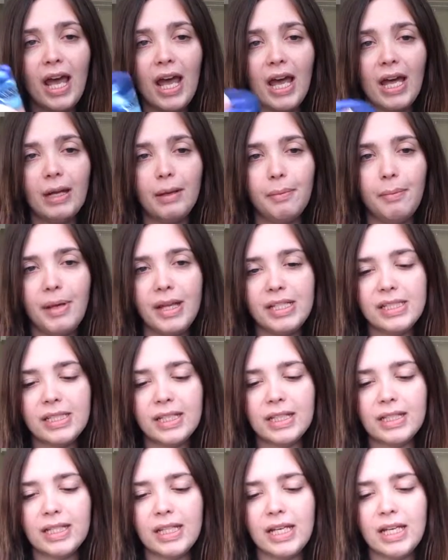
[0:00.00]
And
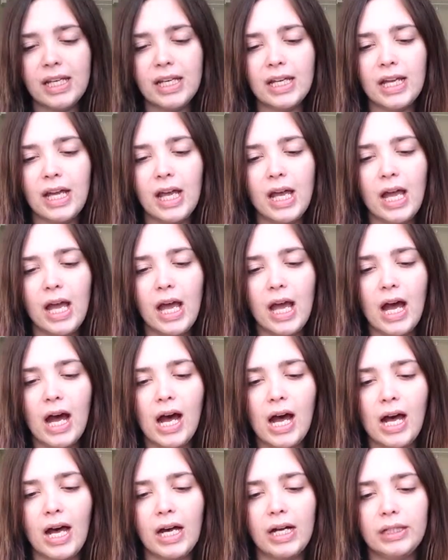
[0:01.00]
basically,
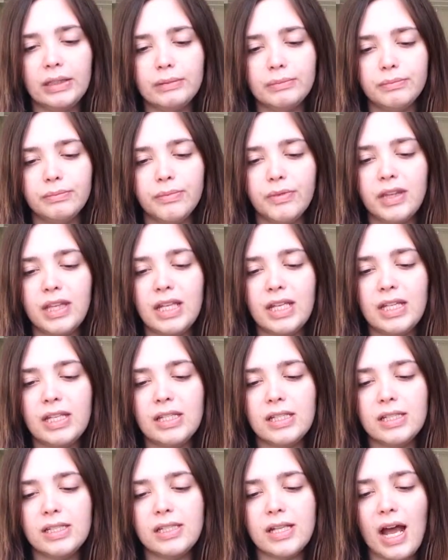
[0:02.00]

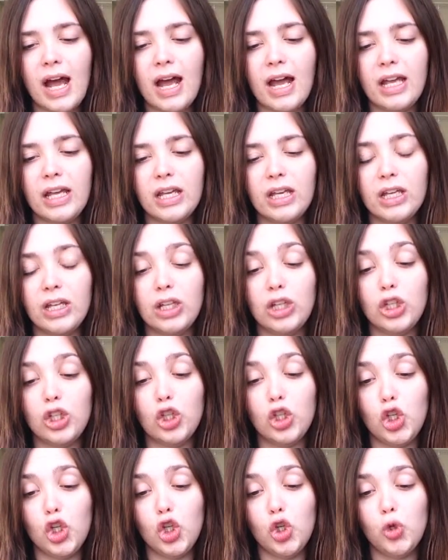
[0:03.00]
these I
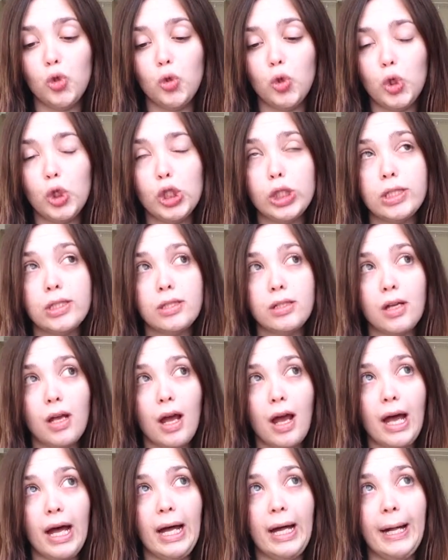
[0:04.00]
used
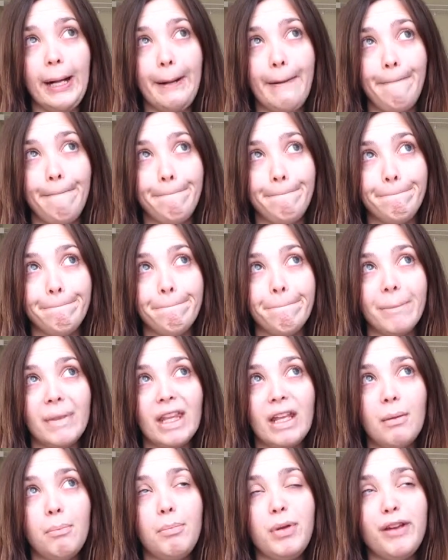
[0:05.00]

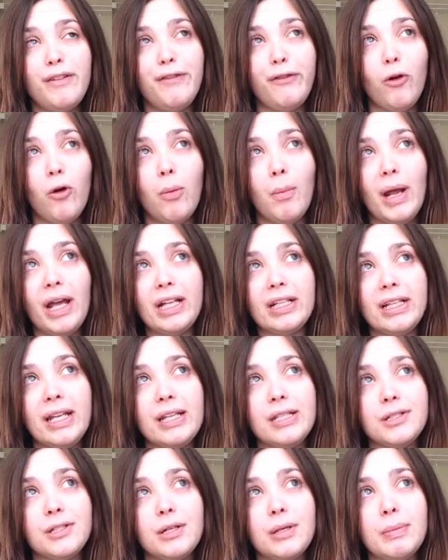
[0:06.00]
before my
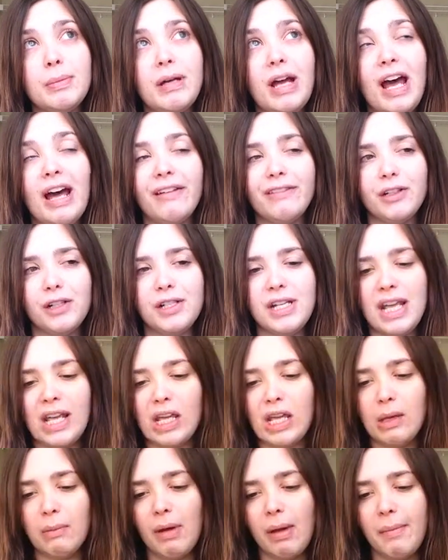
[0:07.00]
cleanser, but after
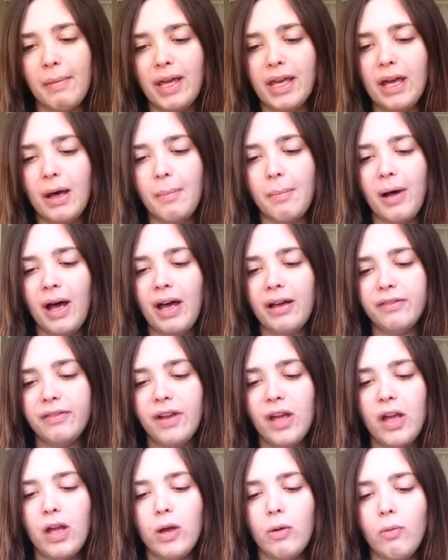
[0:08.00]
taking my makeup
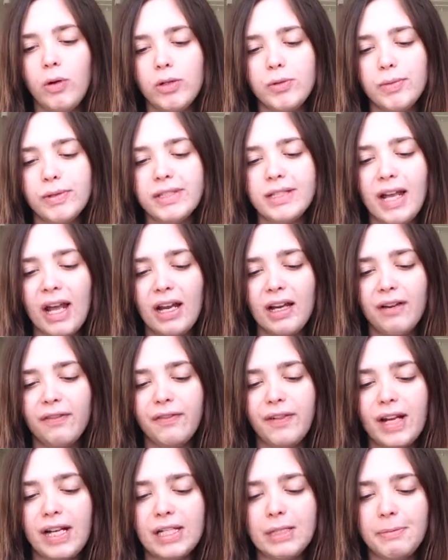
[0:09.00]
off, which was kind
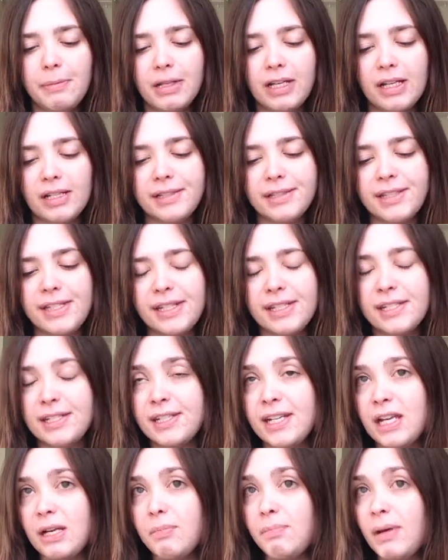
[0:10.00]
of nice because these
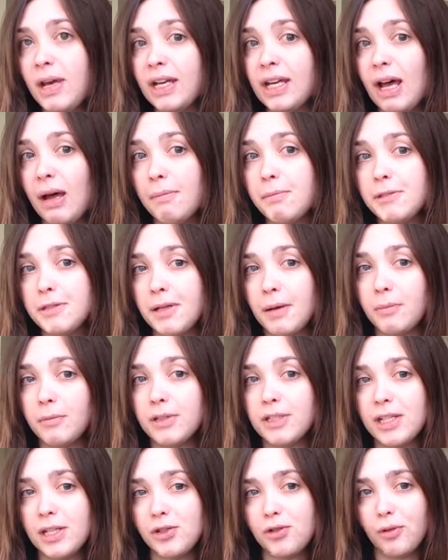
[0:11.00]
did pick up some
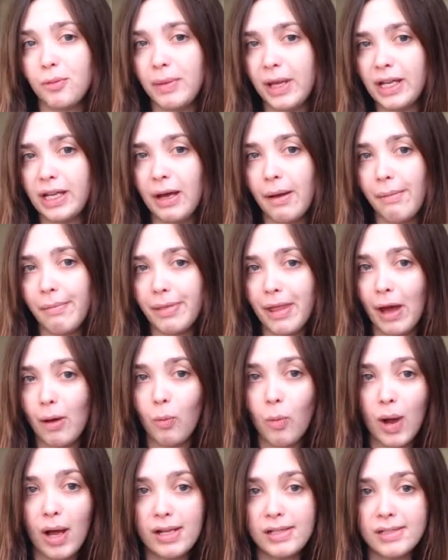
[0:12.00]
residual makeup
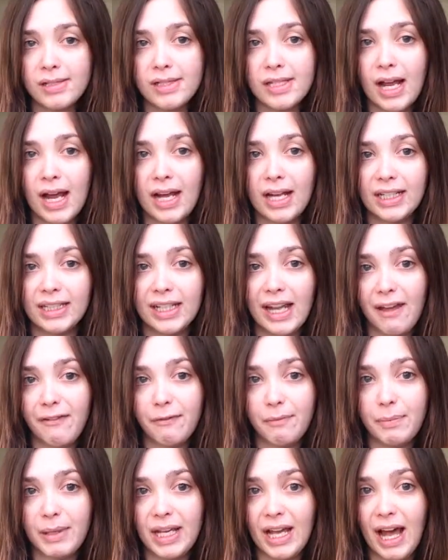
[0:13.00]
that was
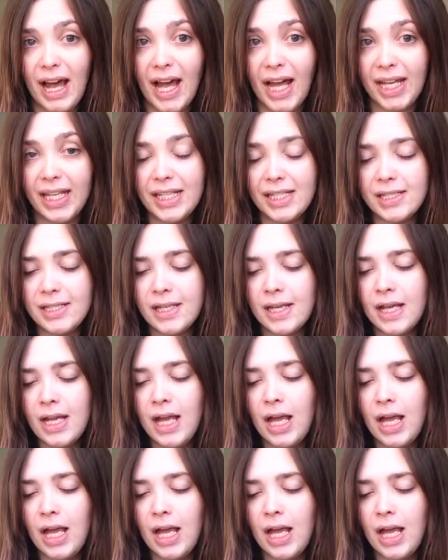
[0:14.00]
left behind.